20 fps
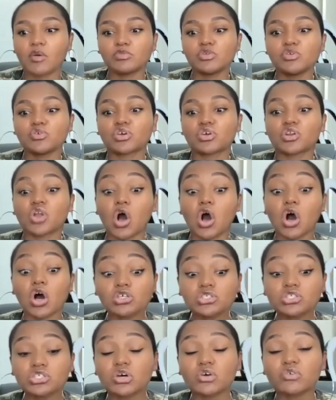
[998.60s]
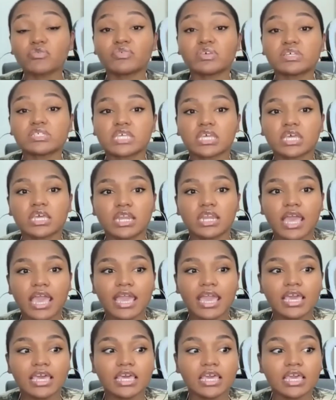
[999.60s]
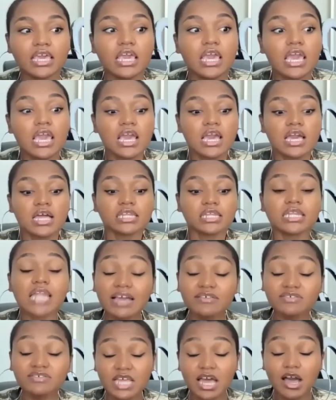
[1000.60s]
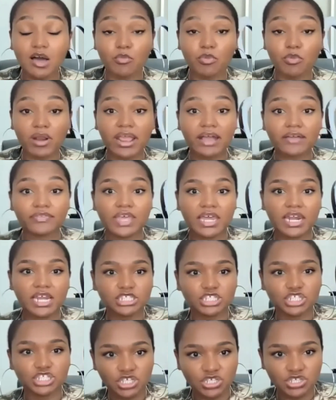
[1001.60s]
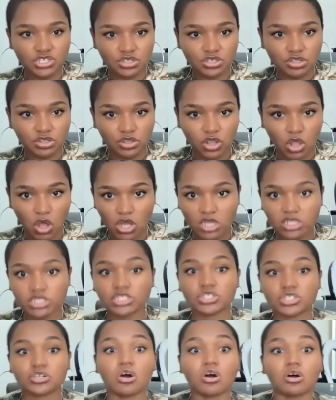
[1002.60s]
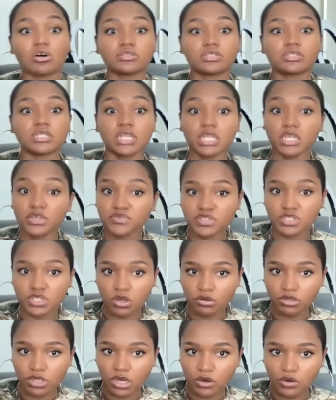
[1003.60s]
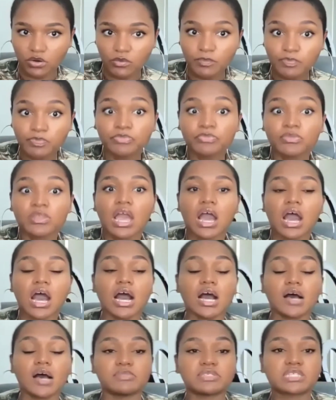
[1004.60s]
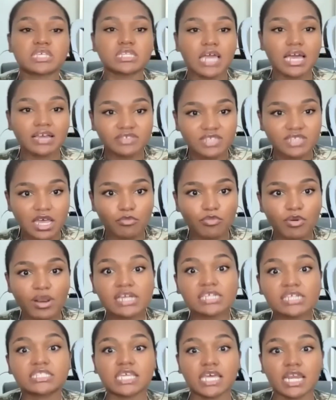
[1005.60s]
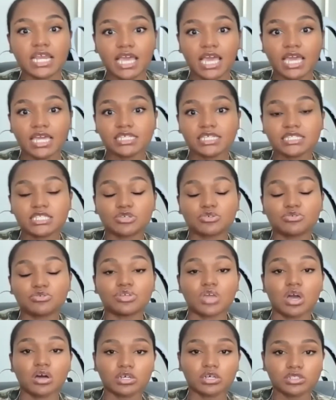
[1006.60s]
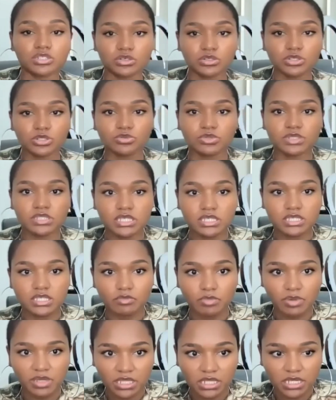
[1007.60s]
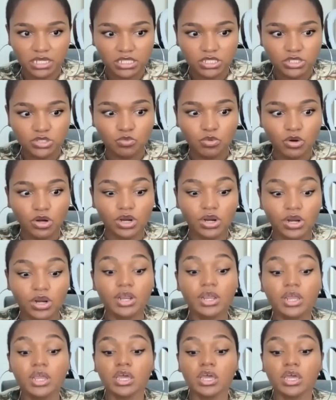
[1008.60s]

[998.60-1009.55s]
You can also visit a lifestyle brand that I just launched called Live Solo. It's a lifestyle brand dedicated to young adults with disabilities, where